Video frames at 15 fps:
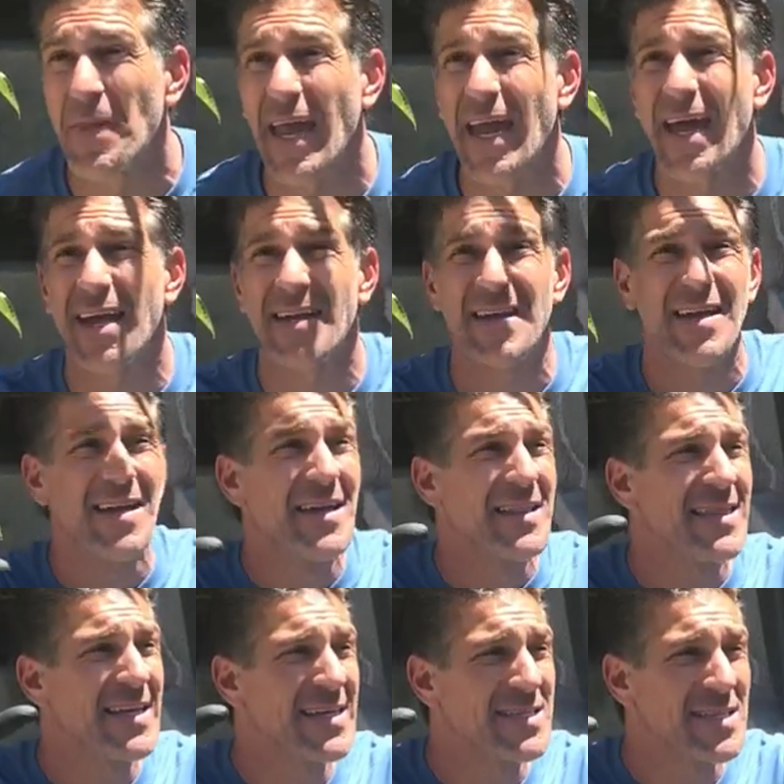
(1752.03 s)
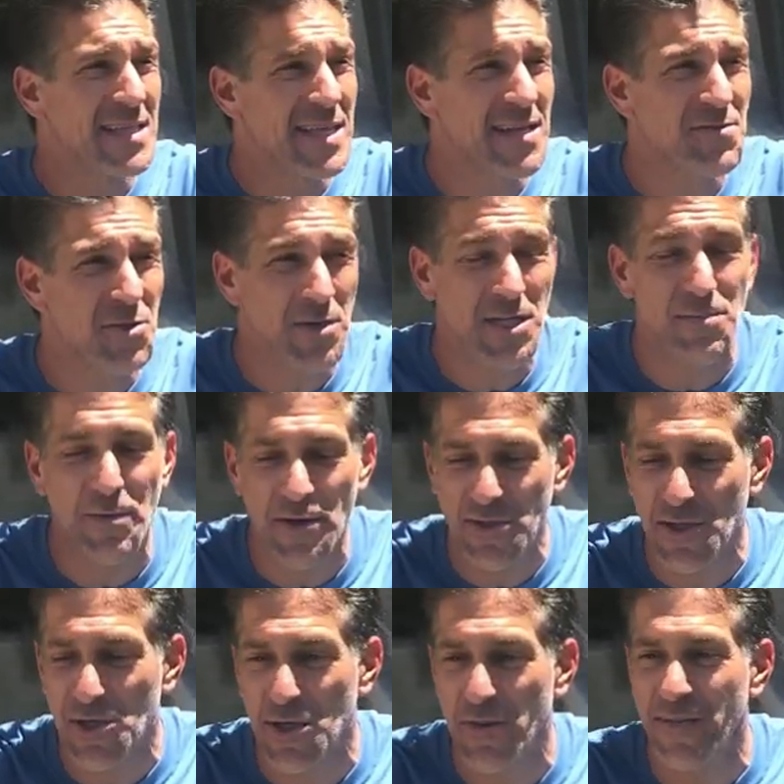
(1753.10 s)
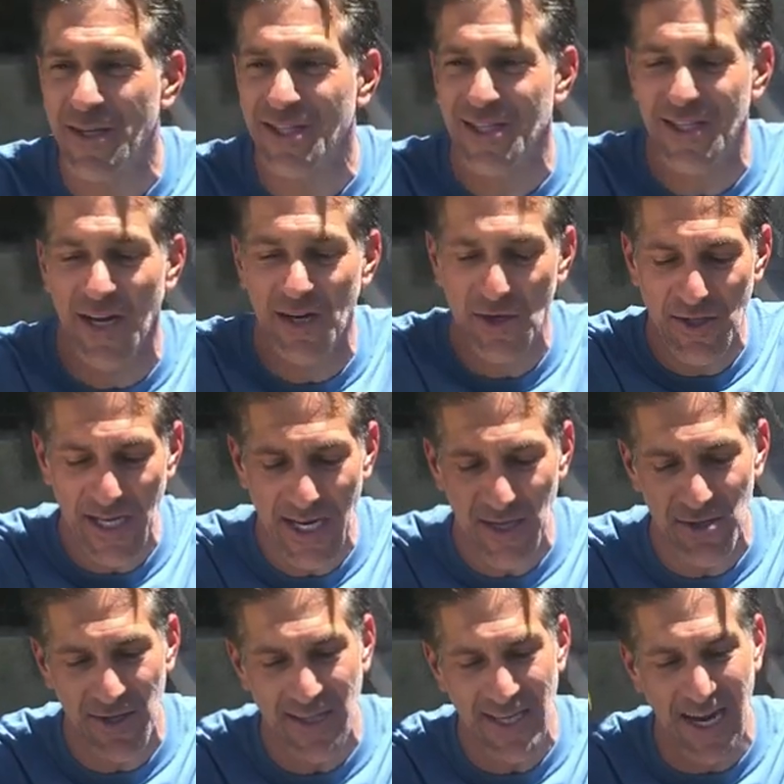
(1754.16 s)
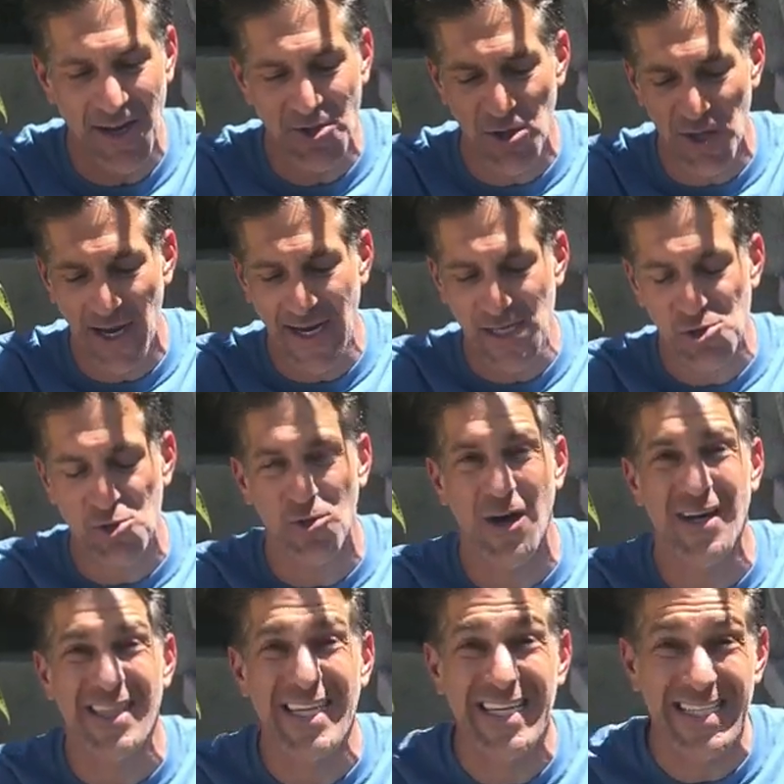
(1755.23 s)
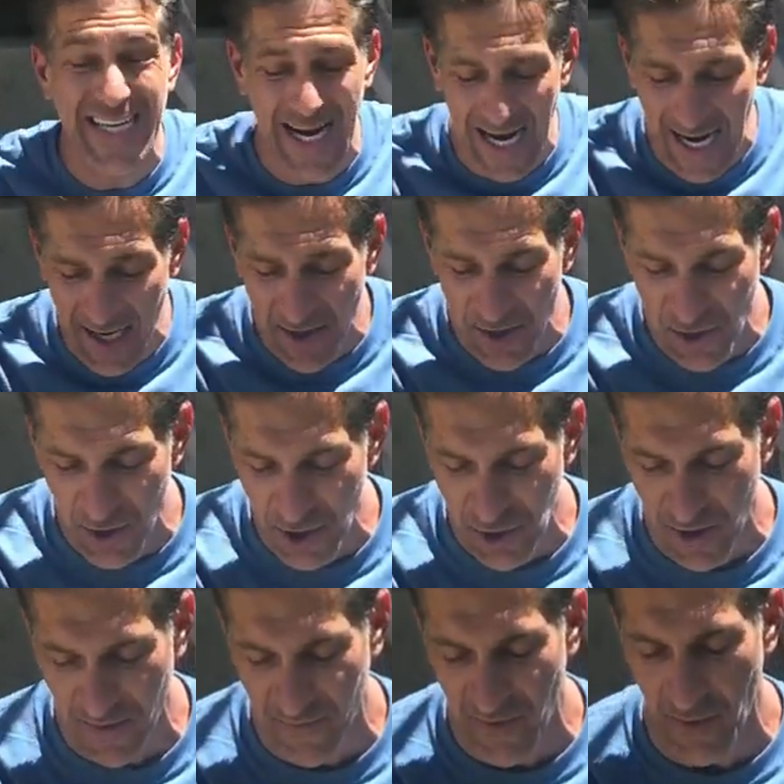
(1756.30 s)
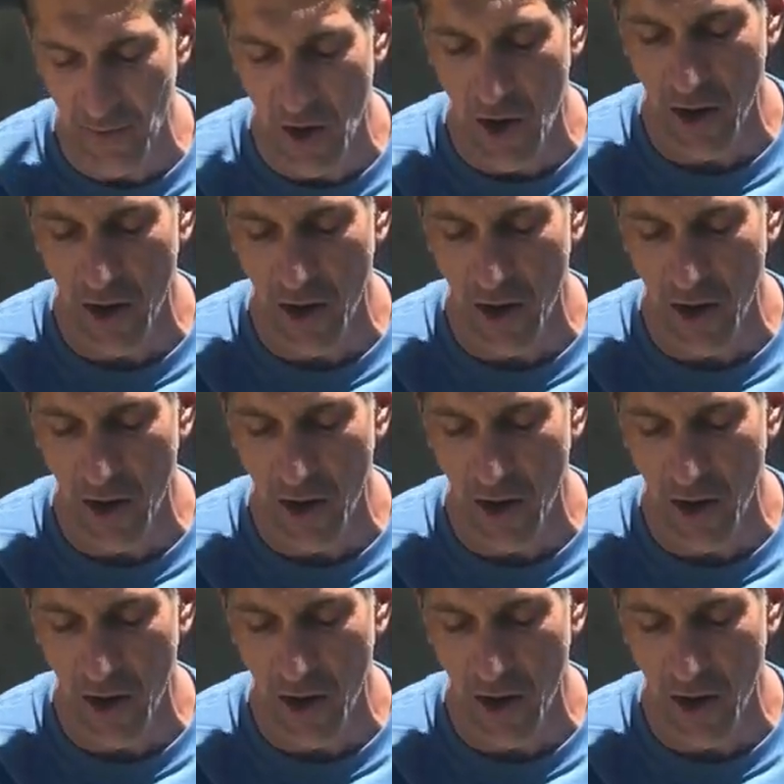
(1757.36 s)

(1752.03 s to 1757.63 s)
And these leaves are exposed to too much sun. Take a look at the underlying trunk, the entire tree trunk, from